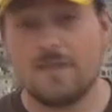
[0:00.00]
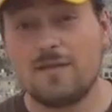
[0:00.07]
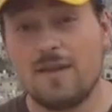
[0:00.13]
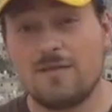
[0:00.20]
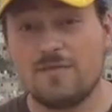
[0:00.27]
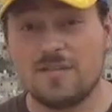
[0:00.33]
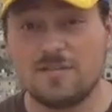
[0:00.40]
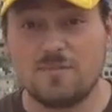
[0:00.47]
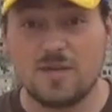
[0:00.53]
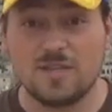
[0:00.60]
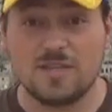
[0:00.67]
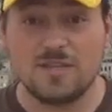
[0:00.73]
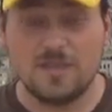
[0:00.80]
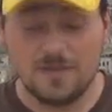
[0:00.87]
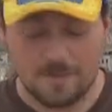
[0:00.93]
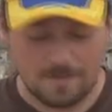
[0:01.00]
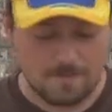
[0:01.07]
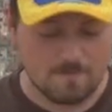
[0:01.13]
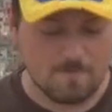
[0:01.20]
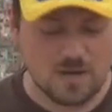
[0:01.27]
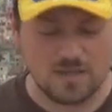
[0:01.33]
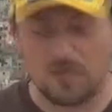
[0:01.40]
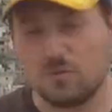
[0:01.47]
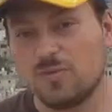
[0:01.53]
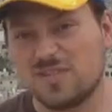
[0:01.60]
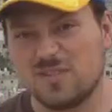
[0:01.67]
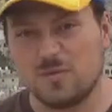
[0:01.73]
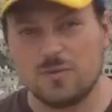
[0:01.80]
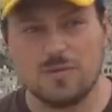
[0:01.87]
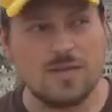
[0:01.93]
have expected, but
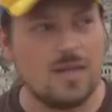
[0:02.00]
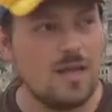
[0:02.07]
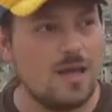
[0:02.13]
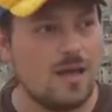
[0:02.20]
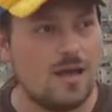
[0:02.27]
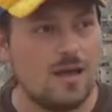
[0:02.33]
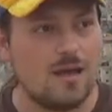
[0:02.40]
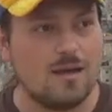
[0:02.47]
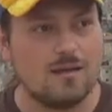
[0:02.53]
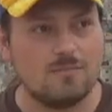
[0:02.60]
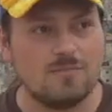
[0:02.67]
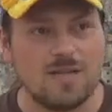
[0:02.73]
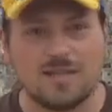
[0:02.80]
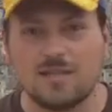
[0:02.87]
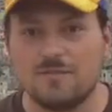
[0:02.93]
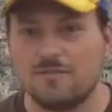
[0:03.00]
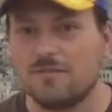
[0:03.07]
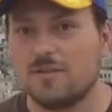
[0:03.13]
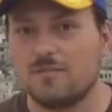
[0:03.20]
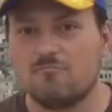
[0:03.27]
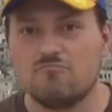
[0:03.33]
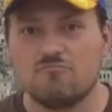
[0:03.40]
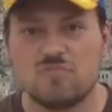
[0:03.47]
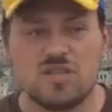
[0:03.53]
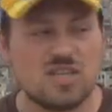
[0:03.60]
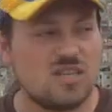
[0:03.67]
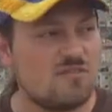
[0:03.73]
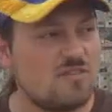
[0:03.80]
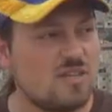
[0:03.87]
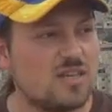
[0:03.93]
also uh, not of uh,
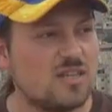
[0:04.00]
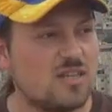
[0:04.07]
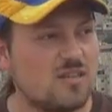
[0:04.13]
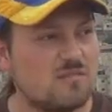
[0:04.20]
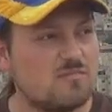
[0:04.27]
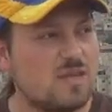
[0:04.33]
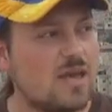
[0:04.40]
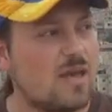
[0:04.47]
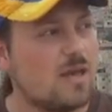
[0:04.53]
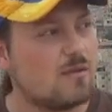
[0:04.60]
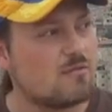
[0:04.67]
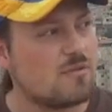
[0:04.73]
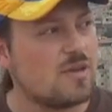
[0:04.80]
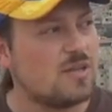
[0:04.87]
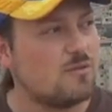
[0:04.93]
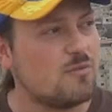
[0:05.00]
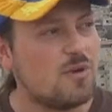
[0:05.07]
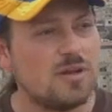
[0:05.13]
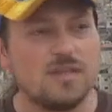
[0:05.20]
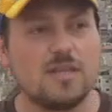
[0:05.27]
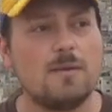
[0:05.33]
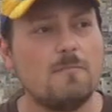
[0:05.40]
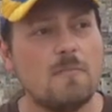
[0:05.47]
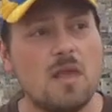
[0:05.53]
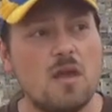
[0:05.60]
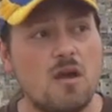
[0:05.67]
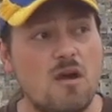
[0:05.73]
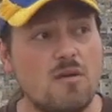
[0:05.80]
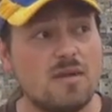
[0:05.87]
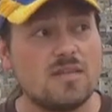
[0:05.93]
significantly uh, great quality.
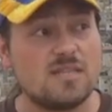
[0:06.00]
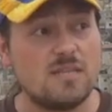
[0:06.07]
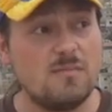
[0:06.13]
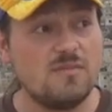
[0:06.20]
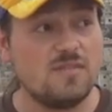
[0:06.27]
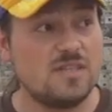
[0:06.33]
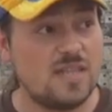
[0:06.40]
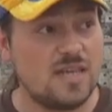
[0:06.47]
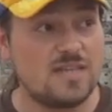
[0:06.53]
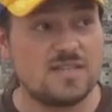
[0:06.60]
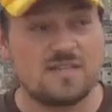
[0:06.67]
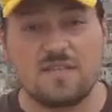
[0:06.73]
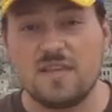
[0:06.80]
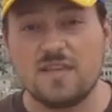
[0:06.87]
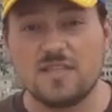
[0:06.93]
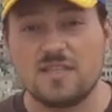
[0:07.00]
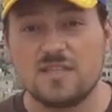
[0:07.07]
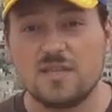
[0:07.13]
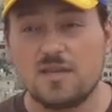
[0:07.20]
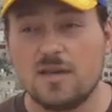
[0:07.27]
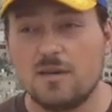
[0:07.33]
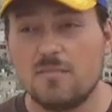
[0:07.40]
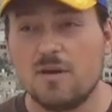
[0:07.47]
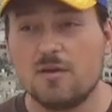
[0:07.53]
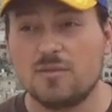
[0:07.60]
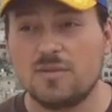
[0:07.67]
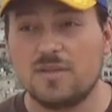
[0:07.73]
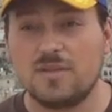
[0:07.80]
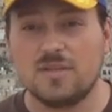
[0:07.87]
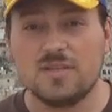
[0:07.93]
All right, some of the nice things uh,
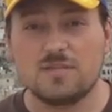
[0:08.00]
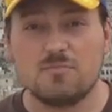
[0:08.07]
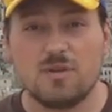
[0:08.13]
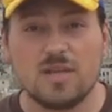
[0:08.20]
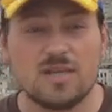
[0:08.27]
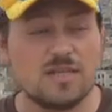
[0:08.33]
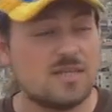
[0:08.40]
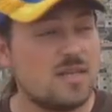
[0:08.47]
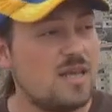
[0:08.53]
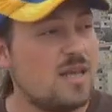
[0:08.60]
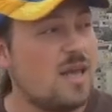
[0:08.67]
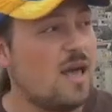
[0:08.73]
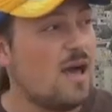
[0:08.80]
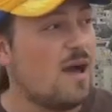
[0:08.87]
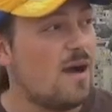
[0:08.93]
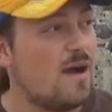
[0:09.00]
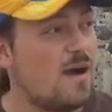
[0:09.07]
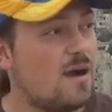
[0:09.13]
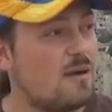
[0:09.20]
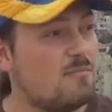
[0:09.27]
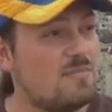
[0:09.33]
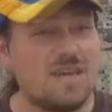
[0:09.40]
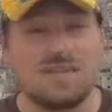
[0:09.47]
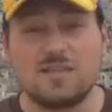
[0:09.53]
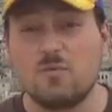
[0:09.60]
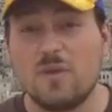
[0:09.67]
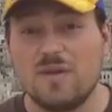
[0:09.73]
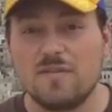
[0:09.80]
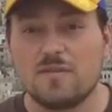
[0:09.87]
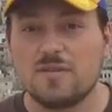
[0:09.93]
about this place. yeah, the
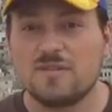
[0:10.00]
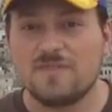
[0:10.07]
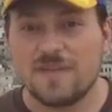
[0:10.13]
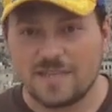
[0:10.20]
weather is